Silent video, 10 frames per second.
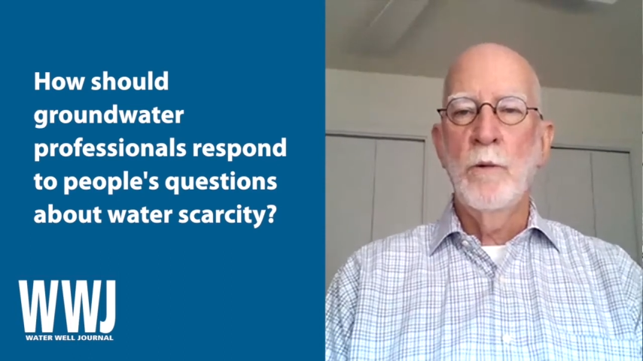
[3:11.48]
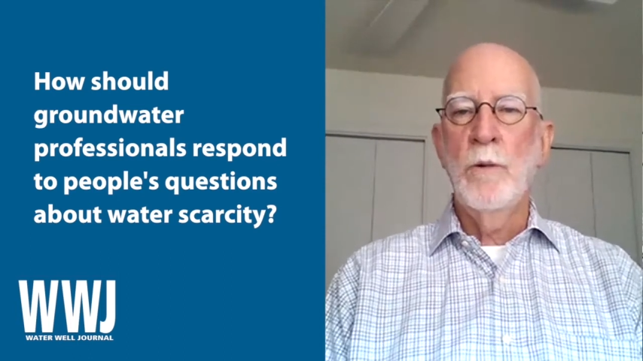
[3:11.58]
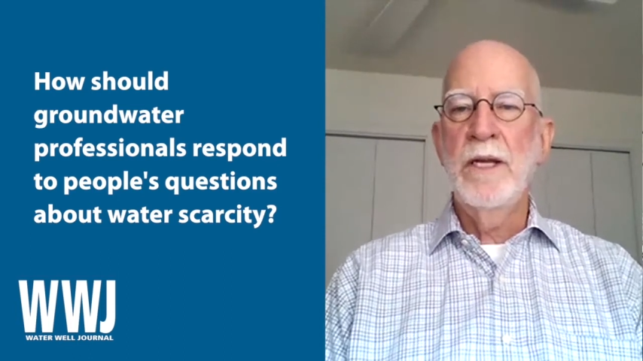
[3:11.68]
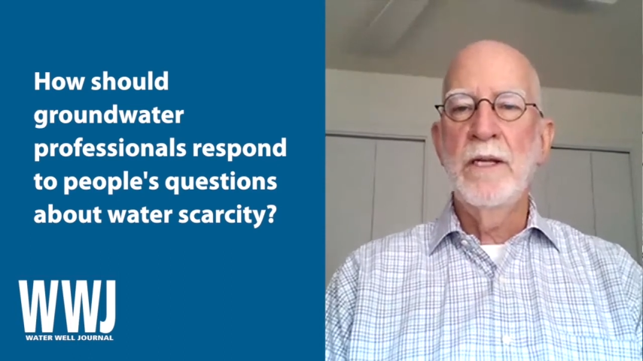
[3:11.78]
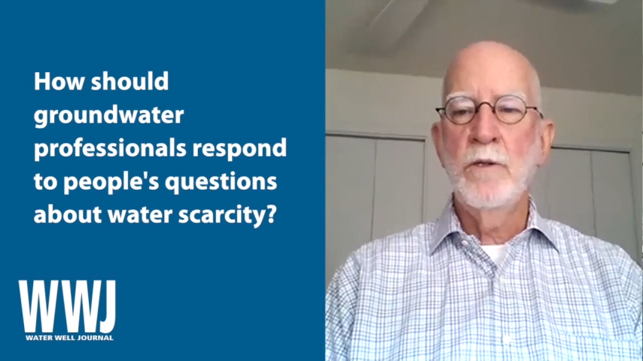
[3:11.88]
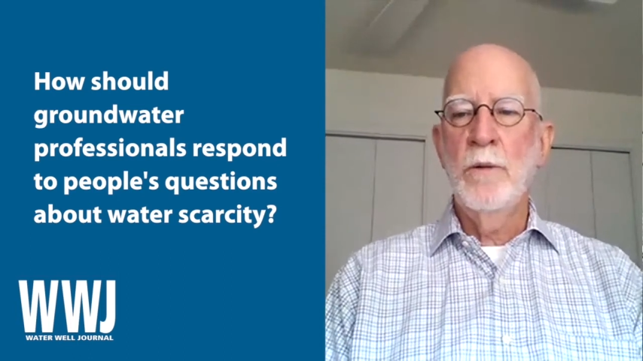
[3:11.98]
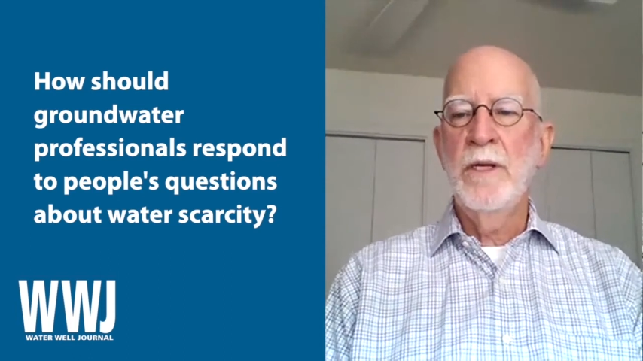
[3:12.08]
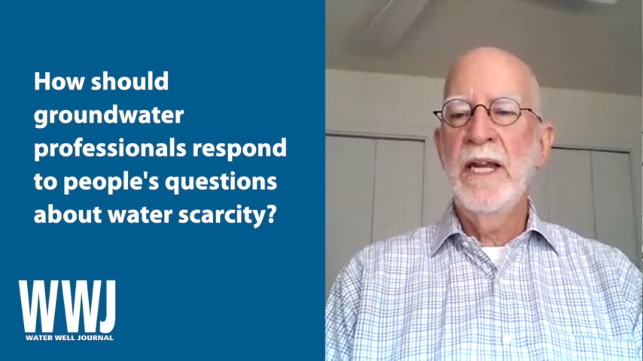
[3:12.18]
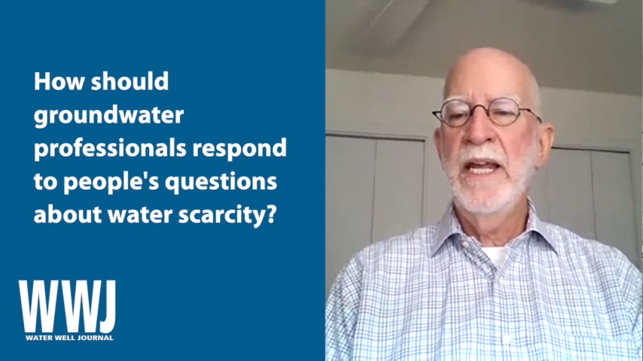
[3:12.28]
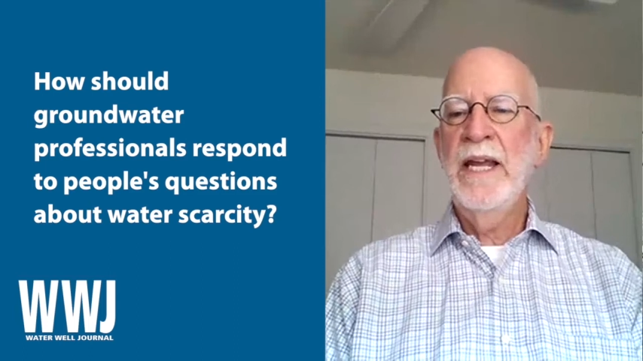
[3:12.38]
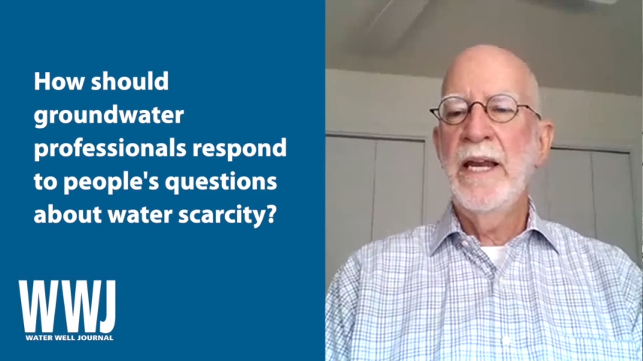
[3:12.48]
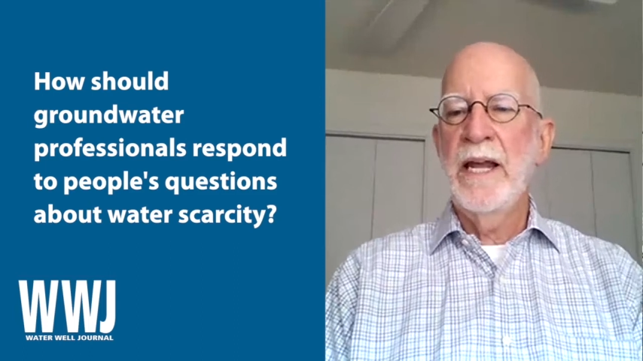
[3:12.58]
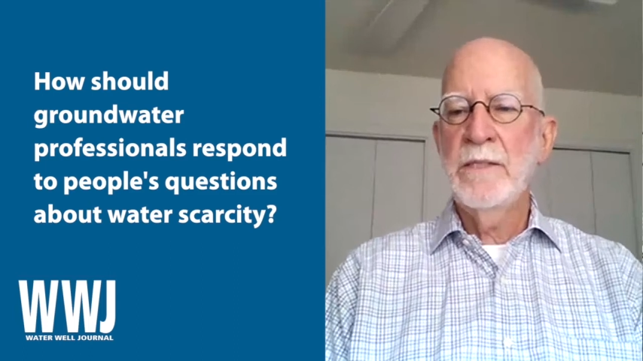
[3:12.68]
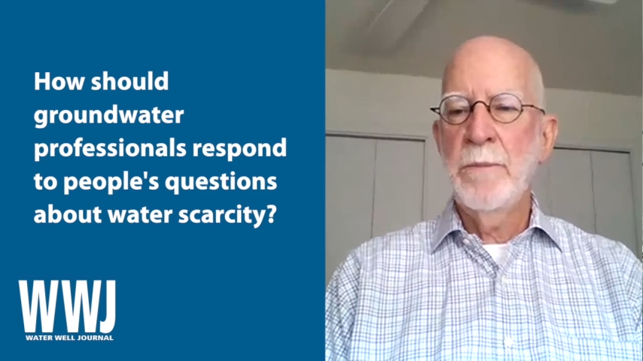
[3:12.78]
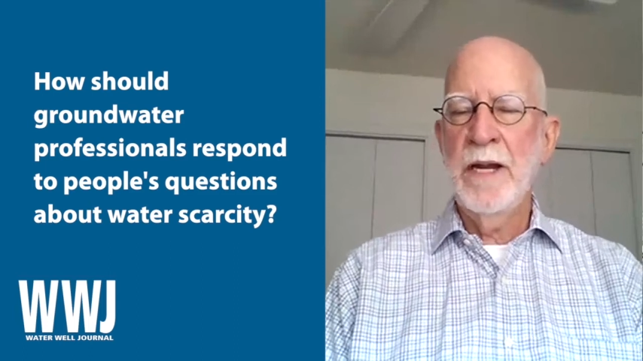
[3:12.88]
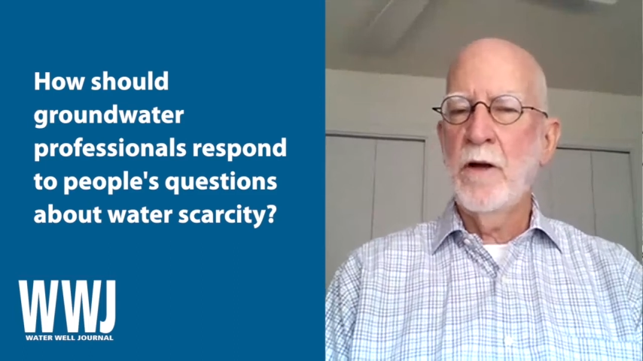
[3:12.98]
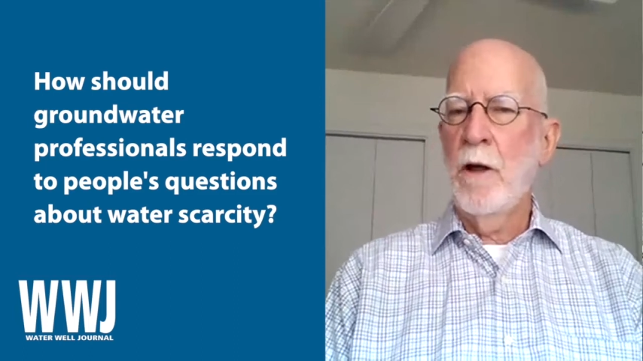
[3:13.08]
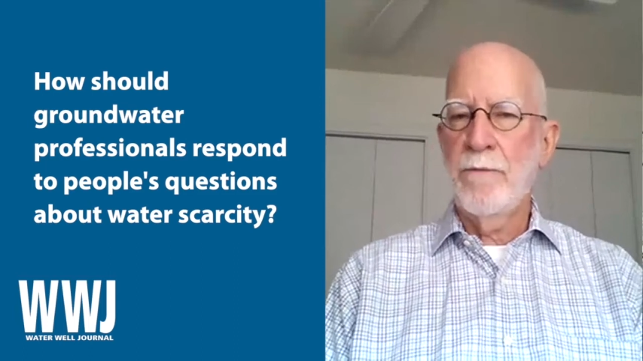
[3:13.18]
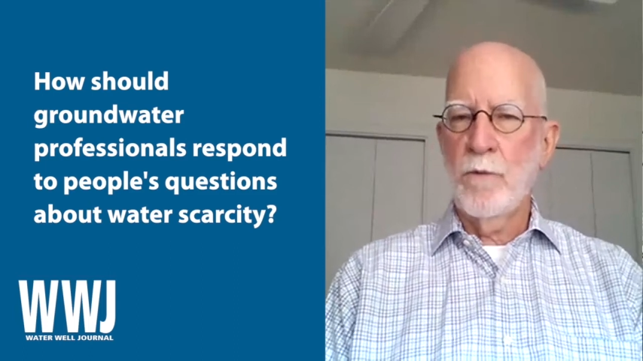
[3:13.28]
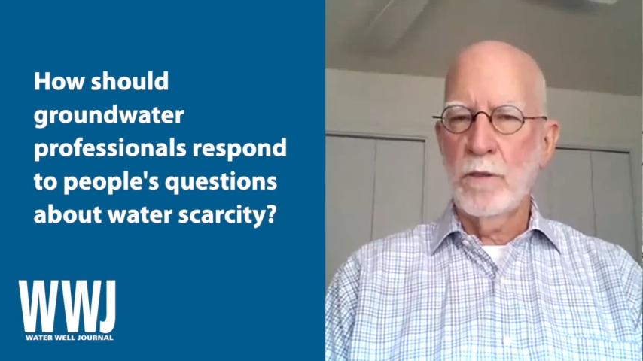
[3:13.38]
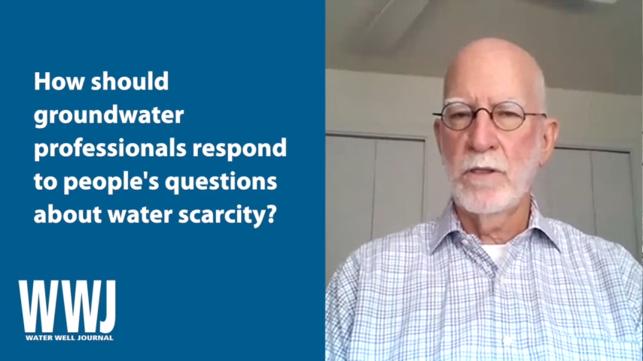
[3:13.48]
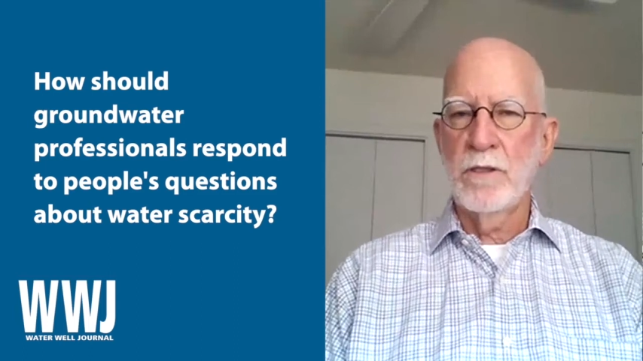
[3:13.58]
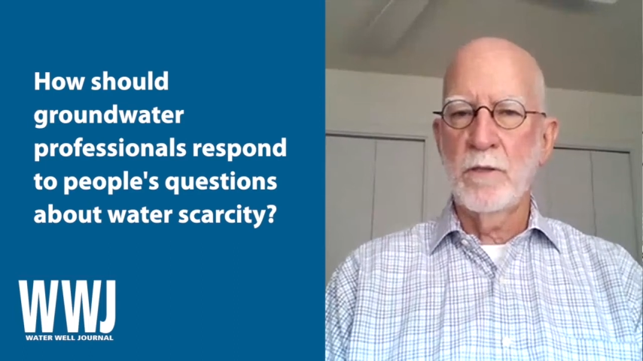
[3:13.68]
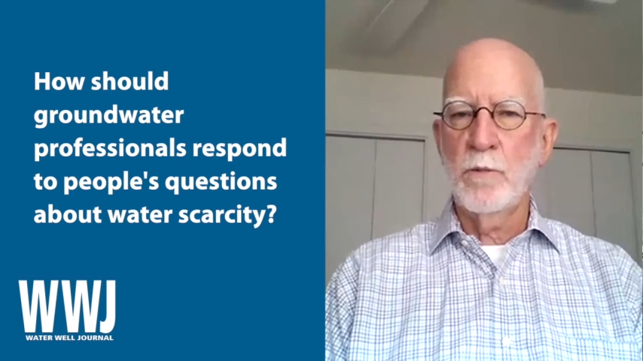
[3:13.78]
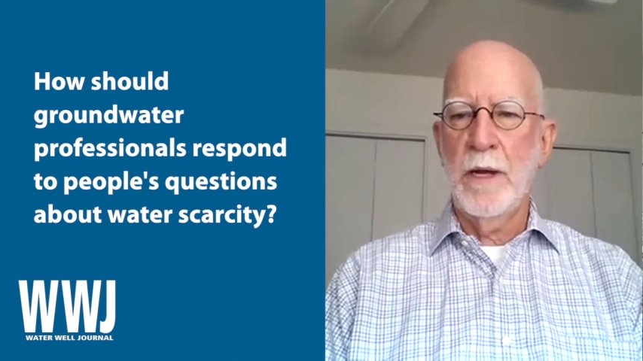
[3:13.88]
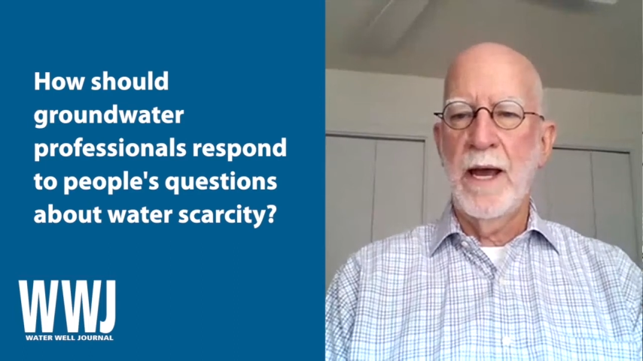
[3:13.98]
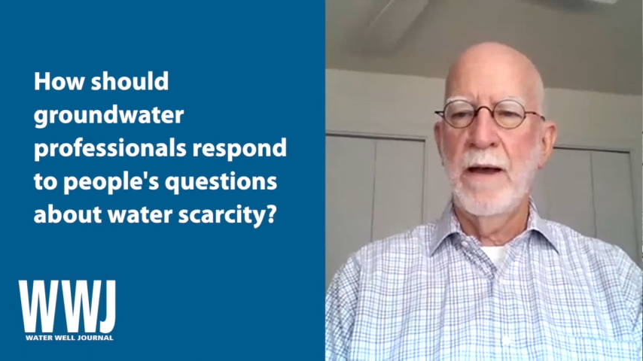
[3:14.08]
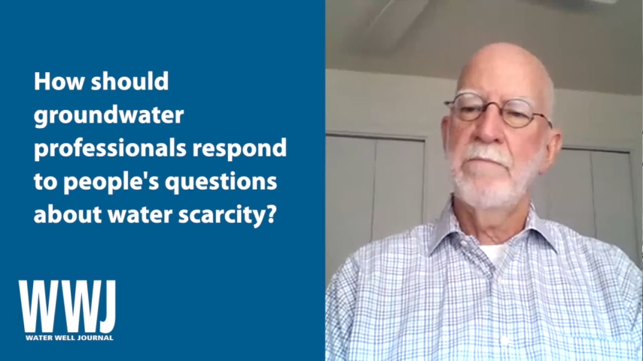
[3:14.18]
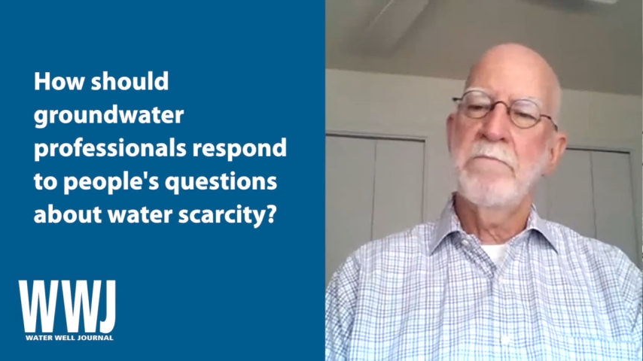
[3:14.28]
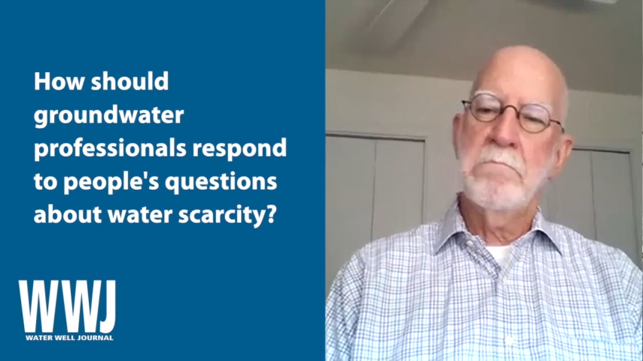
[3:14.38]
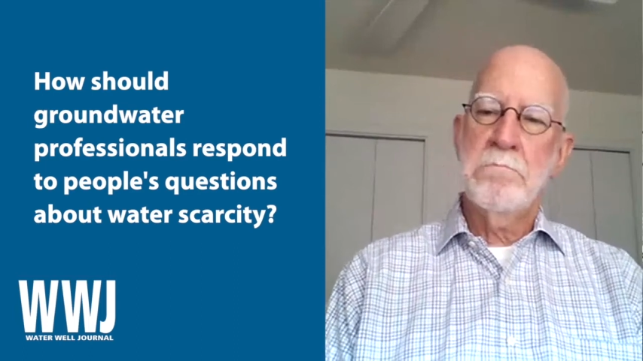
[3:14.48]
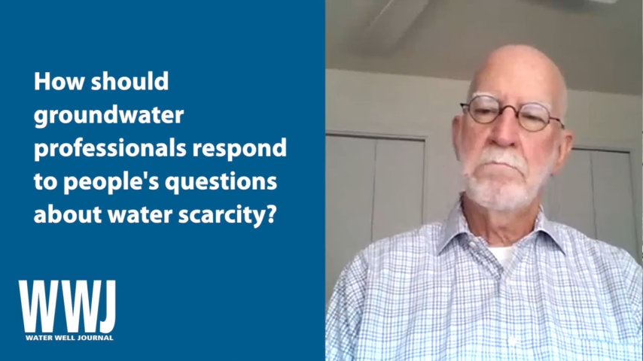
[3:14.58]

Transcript: Do we need as many golf courses as we have?